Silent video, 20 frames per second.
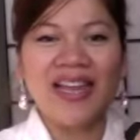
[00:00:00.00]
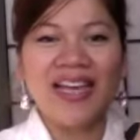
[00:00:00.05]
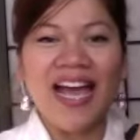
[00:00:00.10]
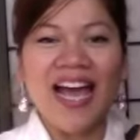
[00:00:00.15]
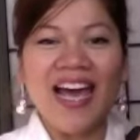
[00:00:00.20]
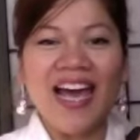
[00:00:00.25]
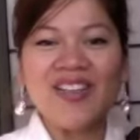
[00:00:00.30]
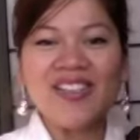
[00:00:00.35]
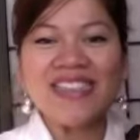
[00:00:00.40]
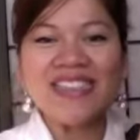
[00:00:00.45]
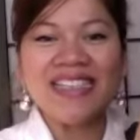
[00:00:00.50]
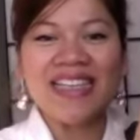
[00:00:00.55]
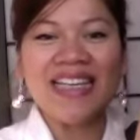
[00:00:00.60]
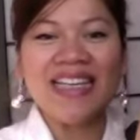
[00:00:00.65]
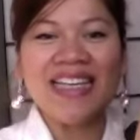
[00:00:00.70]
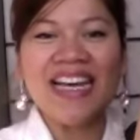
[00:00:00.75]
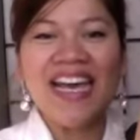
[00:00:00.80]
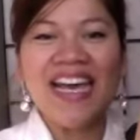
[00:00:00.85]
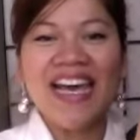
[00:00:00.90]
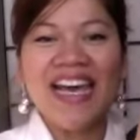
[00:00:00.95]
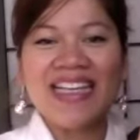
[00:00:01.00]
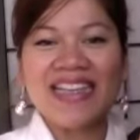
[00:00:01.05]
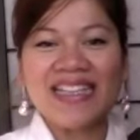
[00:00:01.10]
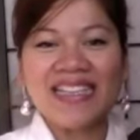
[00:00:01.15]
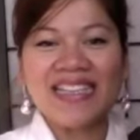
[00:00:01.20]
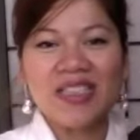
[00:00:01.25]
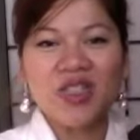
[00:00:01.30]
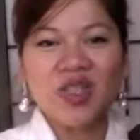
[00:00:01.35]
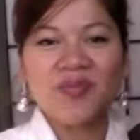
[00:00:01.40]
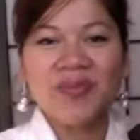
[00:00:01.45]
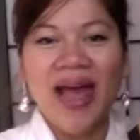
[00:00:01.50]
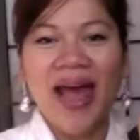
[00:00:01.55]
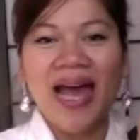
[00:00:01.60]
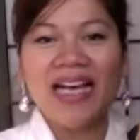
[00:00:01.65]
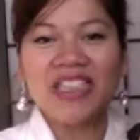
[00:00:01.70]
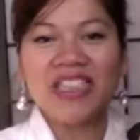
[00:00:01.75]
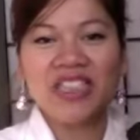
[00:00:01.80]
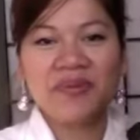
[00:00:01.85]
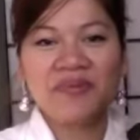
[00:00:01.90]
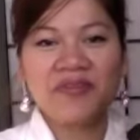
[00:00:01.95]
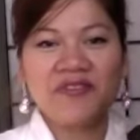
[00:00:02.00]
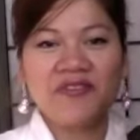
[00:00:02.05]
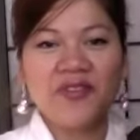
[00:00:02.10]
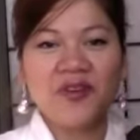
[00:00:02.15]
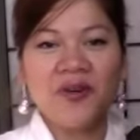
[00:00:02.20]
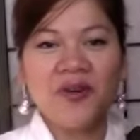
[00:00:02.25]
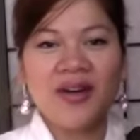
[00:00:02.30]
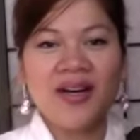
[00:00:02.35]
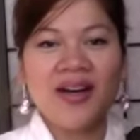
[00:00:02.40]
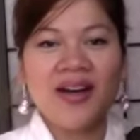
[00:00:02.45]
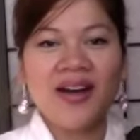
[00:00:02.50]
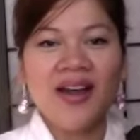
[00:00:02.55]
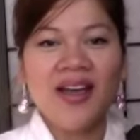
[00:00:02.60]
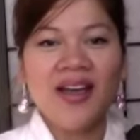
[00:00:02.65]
Like I don't see this sort of packaging before,